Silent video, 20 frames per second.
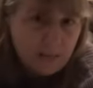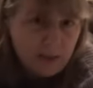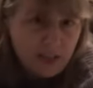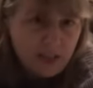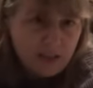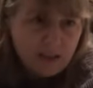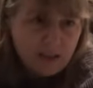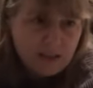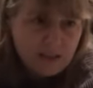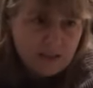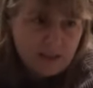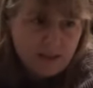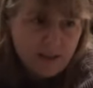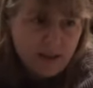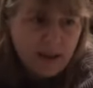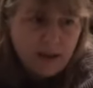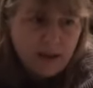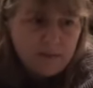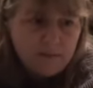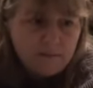because
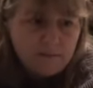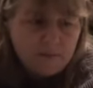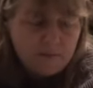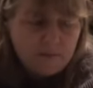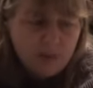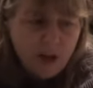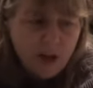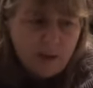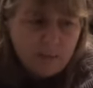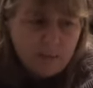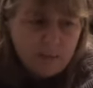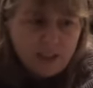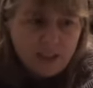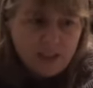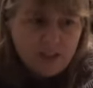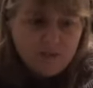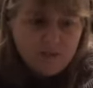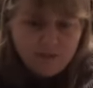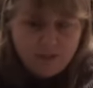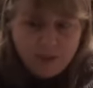I'm
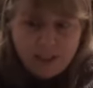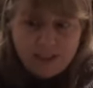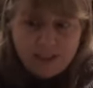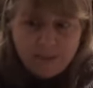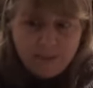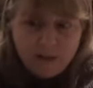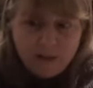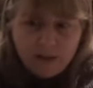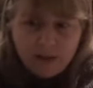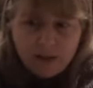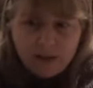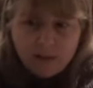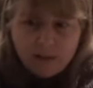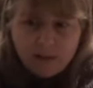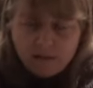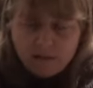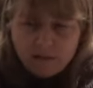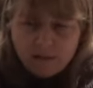such a free spirit